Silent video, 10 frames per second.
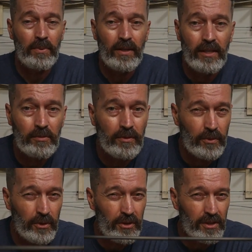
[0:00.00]
place
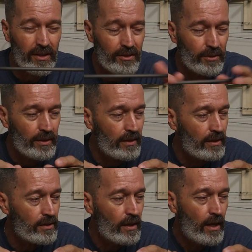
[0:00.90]
before you start doing
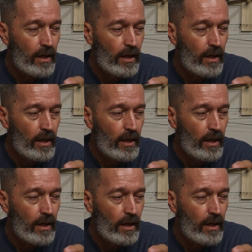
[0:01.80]
this.